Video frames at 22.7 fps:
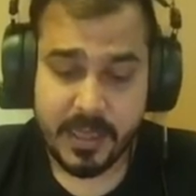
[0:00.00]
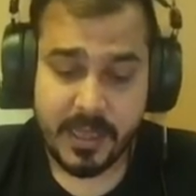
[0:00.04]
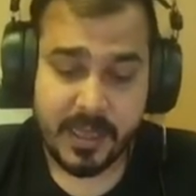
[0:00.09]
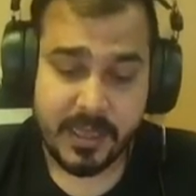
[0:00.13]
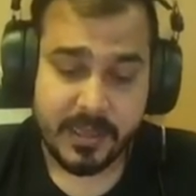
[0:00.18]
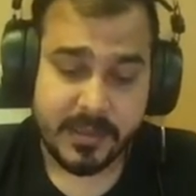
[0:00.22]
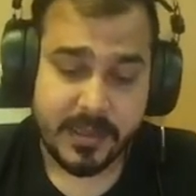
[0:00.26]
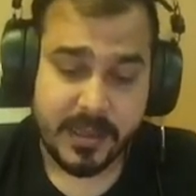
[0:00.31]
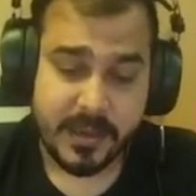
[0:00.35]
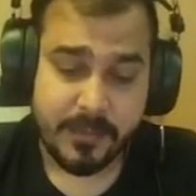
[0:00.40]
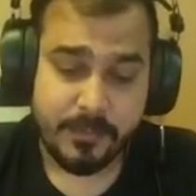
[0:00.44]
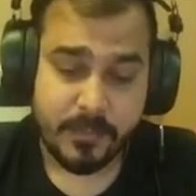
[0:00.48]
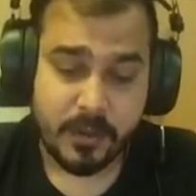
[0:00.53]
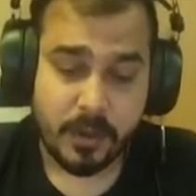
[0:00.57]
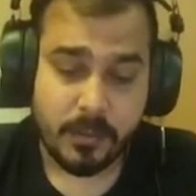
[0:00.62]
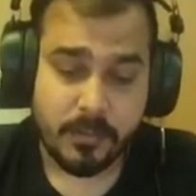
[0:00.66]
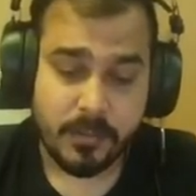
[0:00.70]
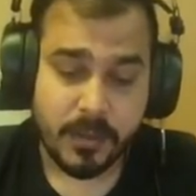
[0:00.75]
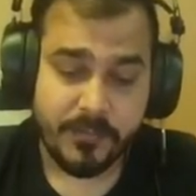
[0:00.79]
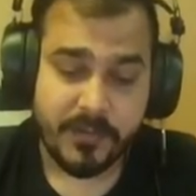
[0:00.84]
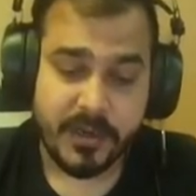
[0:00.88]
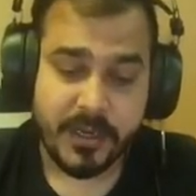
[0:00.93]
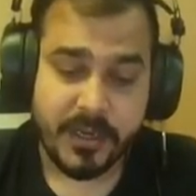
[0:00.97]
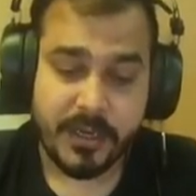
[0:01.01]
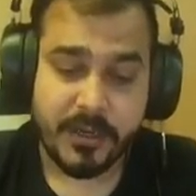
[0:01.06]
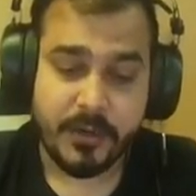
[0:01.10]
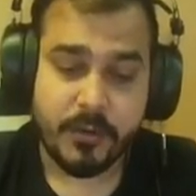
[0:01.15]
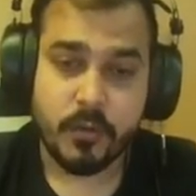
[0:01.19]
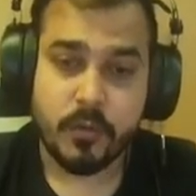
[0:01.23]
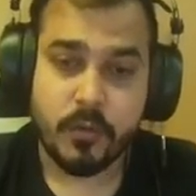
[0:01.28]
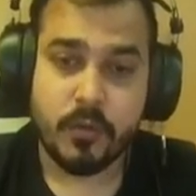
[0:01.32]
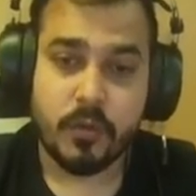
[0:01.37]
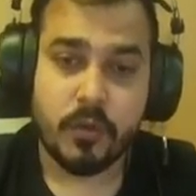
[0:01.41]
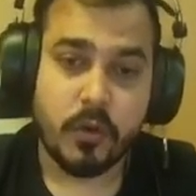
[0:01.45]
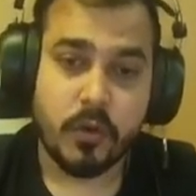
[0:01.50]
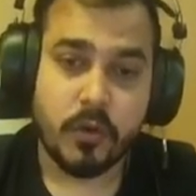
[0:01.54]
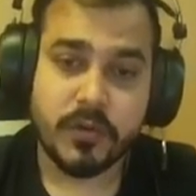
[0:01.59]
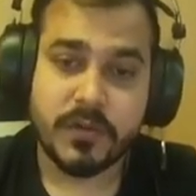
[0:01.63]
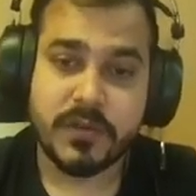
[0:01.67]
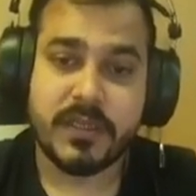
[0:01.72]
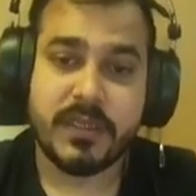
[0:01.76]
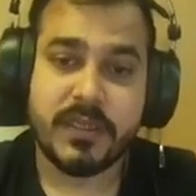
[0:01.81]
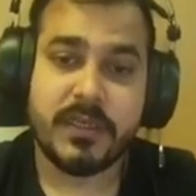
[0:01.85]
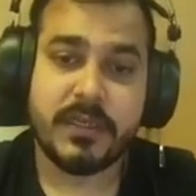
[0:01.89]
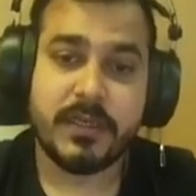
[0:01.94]
and then probably we need to
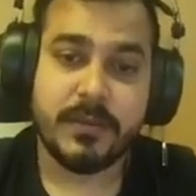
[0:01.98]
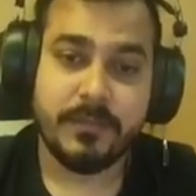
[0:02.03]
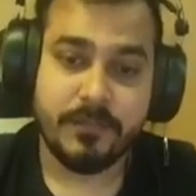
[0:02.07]
close it